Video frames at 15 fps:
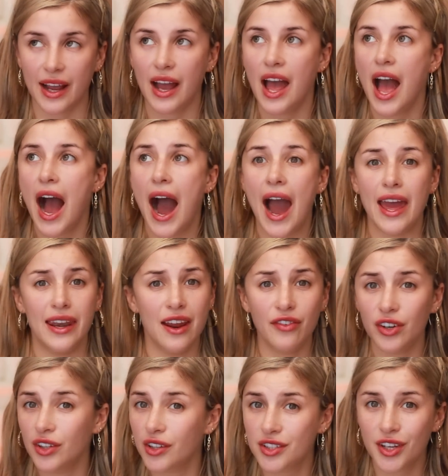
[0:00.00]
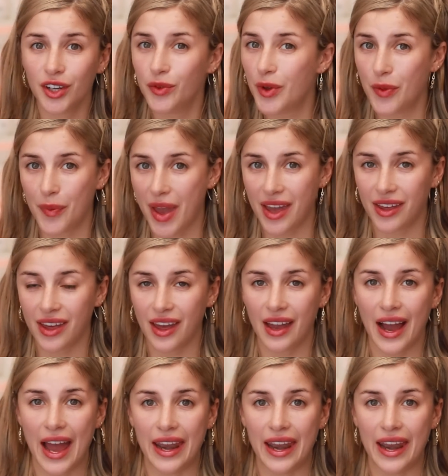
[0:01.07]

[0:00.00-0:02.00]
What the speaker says: Like, I never looked good with baking.